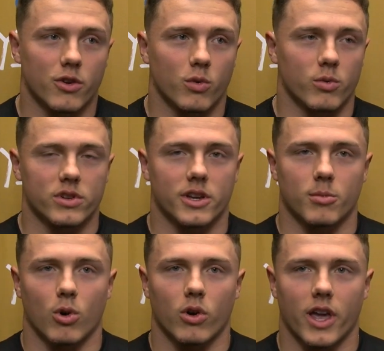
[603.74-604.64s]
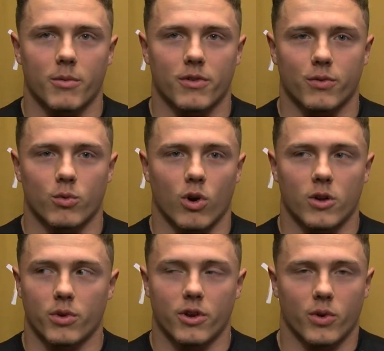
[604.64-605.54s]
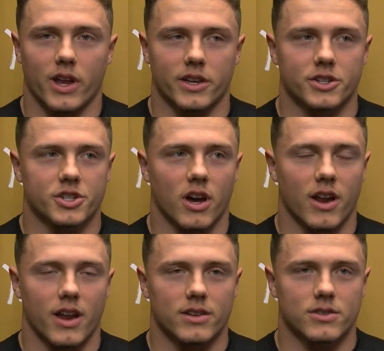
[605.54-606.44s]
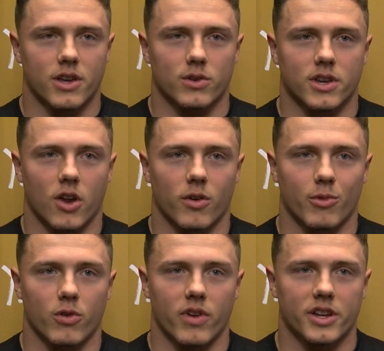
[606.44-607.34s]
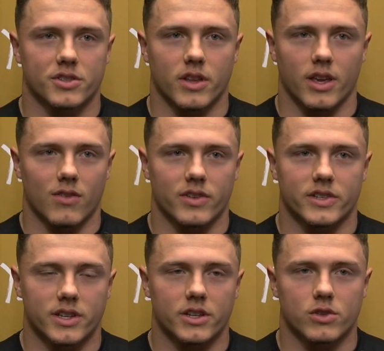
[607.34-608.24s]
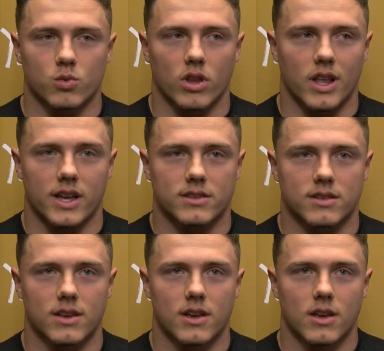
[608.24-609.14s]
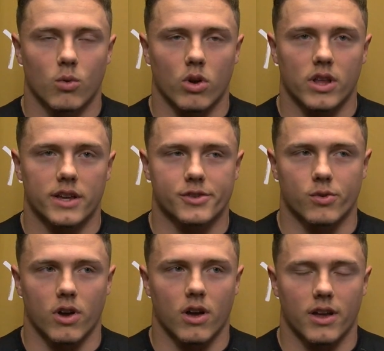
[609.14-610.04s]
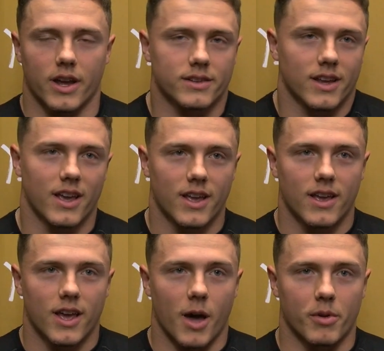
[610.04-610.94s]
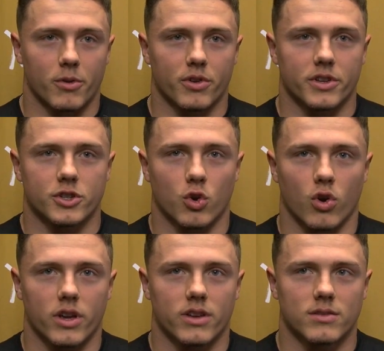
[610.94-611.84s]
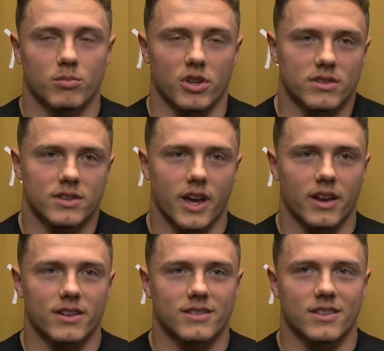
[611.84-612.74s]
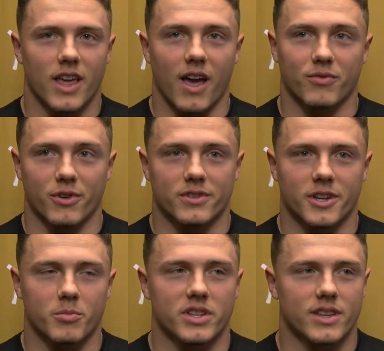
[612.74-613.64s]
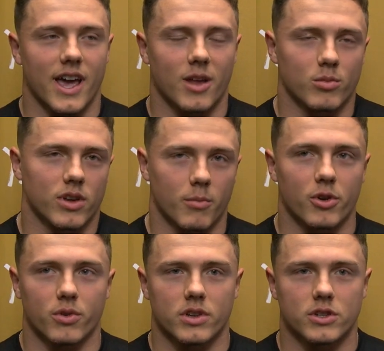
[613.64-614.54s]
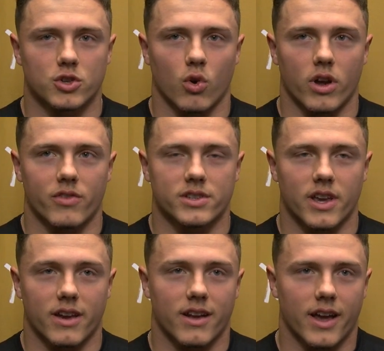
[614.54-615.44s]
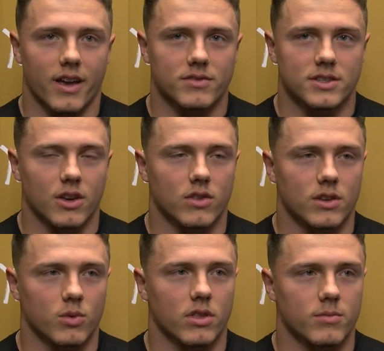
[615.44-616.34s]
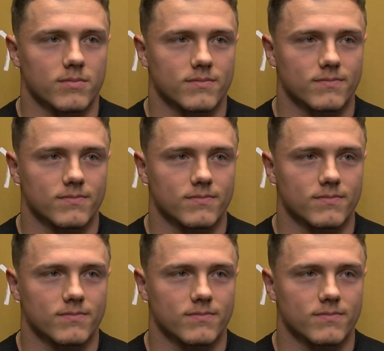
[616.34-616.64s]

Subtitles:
knew we wouldn't get a bowl game, and if we won, we knew we had a good shot at it. So that was kind of our motivation, like give these seniors one last hurrah. And I'm going to really enjoy, but kind of after it's going to be sad, but I'm going to really enjoy every second I have until then with them.